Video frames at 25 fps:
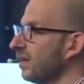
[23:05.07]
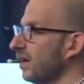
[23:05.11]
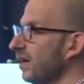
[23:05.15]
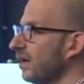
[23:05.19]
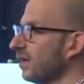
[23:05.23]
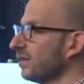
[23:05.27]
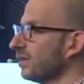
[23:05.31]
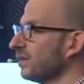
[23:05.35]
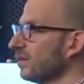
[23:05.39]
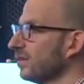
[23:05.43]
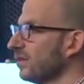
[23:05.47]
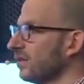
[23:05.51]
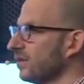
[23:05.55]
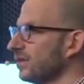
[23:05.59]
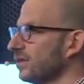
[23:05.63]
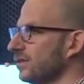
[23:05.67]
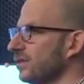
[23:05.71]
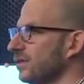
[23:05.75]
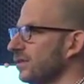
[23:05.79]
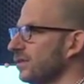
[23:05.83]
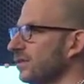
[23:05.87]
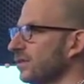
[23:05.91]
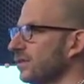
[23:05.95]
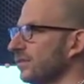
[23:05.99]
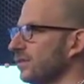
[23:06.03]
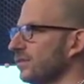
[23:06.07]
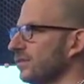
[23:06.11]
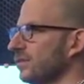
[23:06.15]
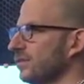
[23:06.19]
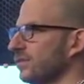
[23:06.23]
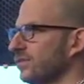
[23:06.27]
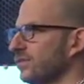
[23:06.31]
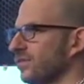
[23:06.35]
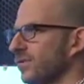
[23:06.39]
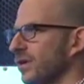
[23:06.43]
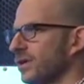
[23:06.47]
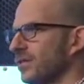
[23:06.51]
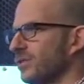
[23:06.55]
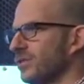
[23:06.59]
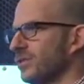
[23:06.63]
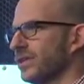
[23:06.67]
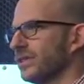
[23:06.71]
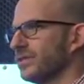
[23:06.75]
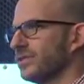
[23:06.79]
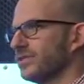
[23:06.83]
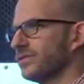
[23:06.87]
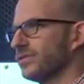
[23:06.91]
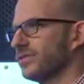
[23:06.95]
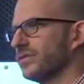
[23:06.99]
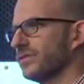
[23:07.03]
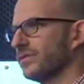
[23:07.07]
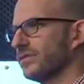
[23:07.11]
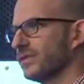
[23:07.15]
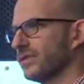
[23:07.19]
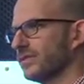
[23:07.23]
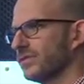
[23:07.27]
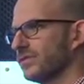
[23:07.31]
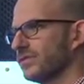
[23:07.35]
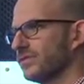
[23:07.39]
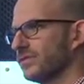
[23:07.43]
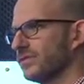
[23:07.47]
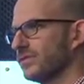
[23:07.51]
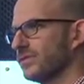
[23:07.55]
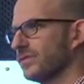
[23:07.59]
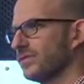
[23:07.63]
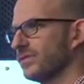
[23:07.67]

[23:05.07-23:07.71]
a year run rate service.